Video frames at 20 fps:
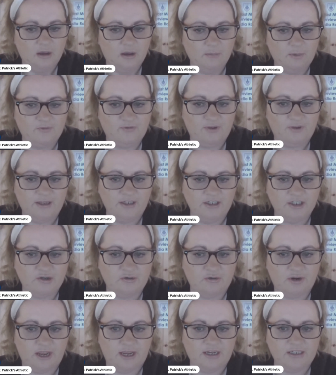but failed to
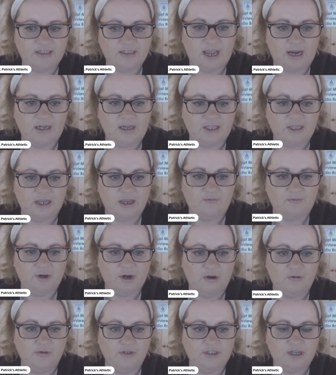create anything of
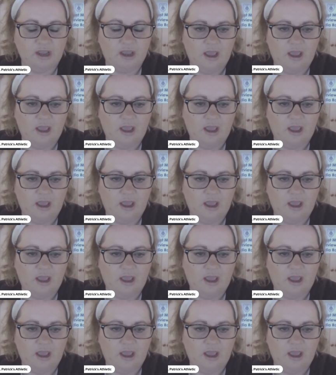note.